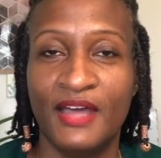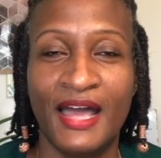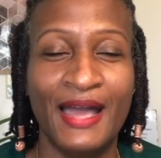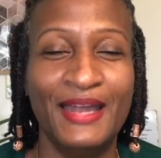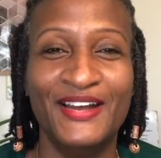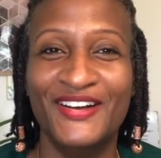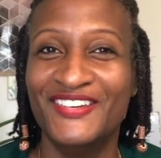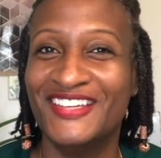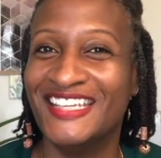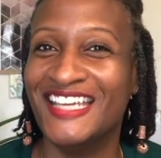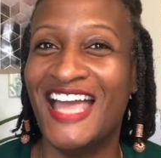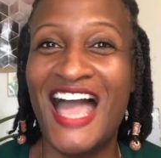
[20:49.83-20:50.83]

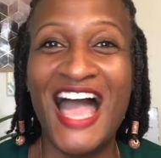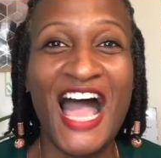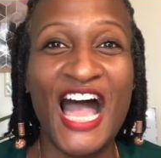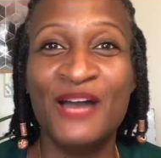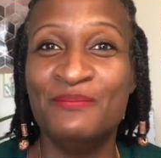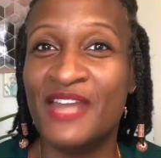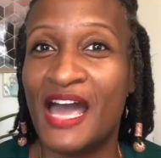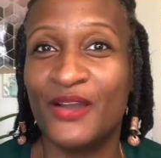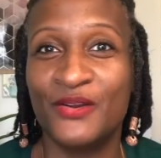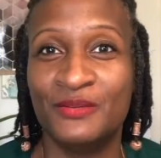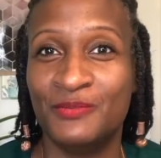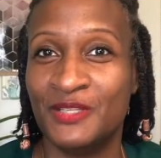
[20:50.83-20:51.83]
I'm not
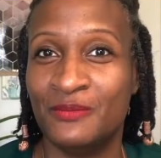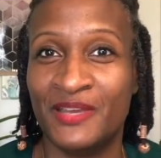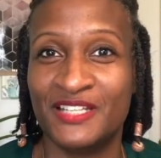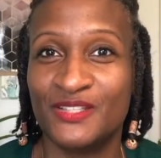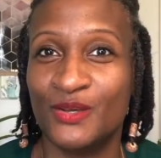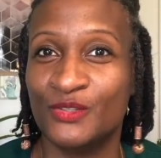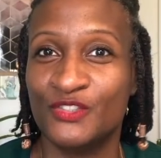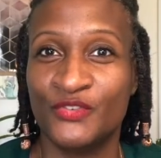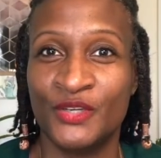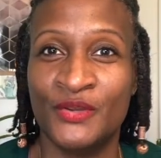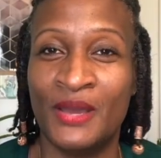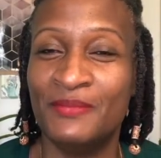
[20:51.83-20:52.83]
going to be the best coach for
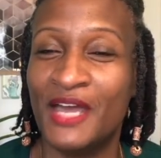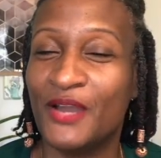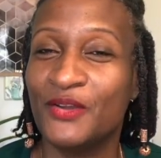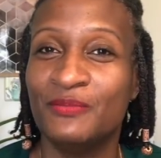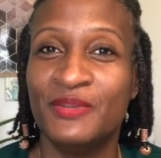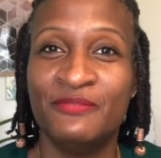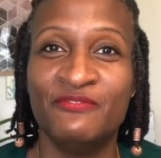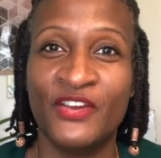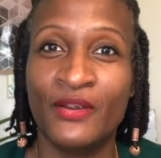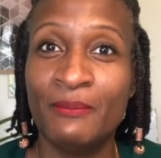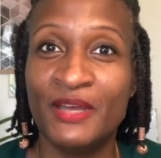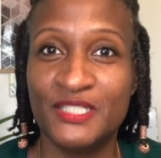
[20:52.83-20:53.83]
you. I'm not going to be
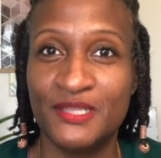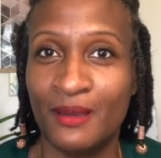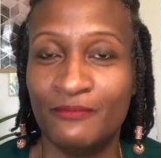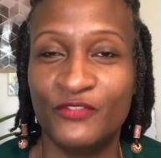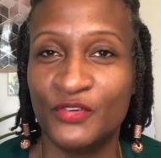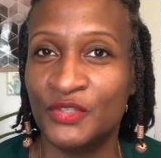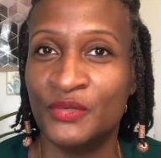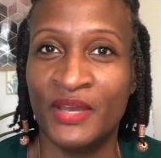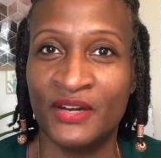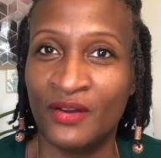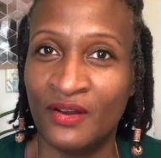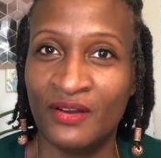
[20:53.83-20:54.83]
very much help for you at
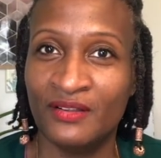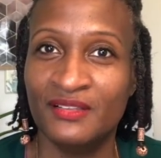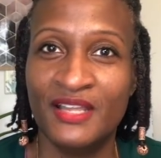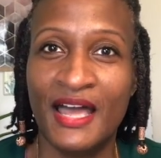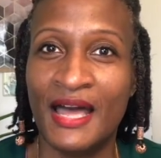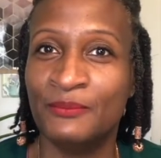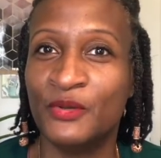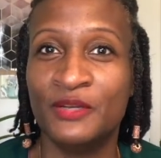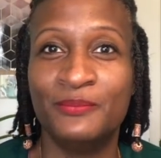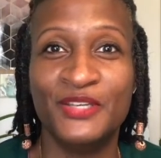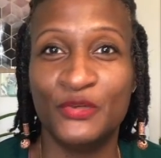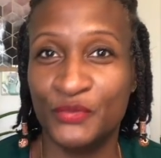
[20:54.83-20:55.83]
all. I'm going to
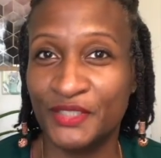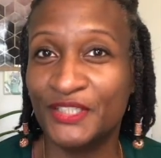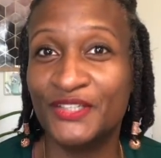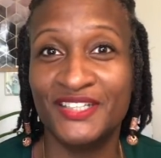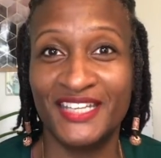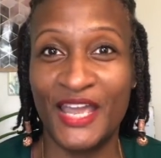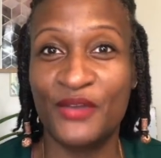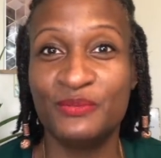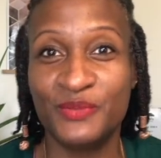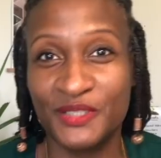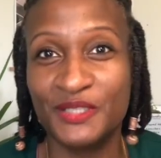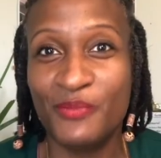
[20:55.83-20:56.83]
be a really good
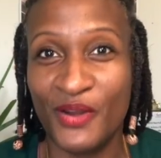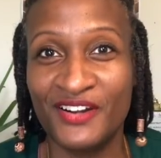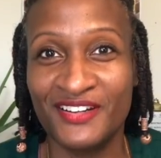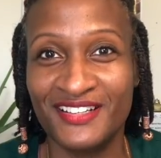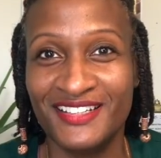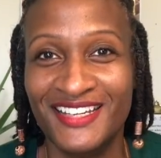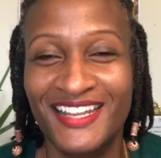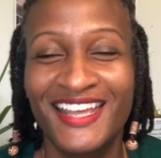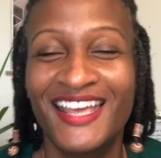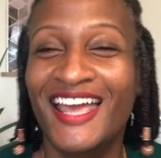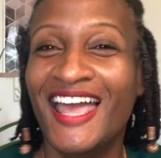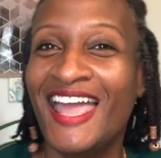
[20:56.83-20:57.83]
accountability partner
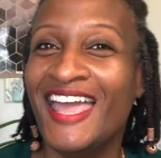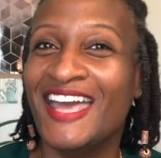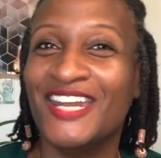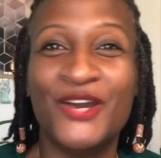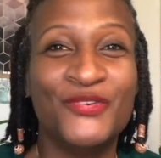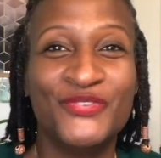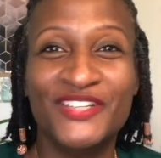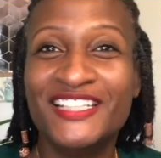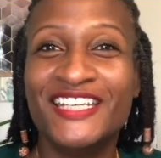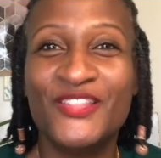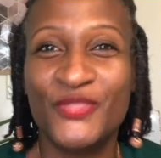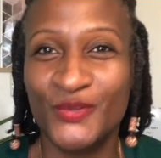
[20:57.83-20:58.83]
and a
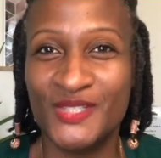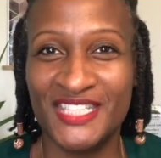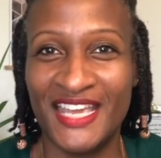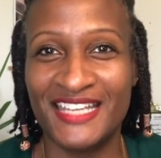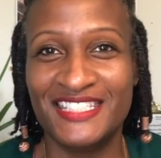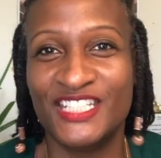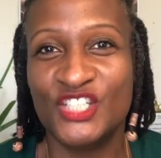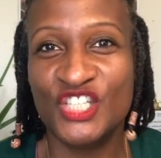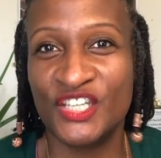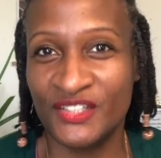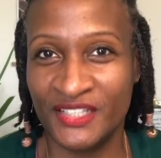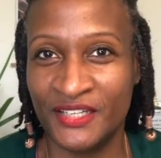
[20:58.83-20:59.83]
really enthusiastic
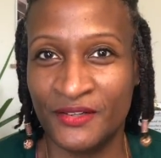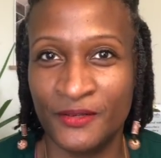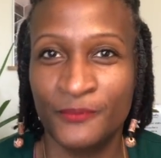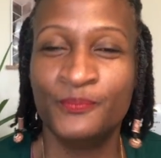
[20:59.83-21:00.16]
cheerleader,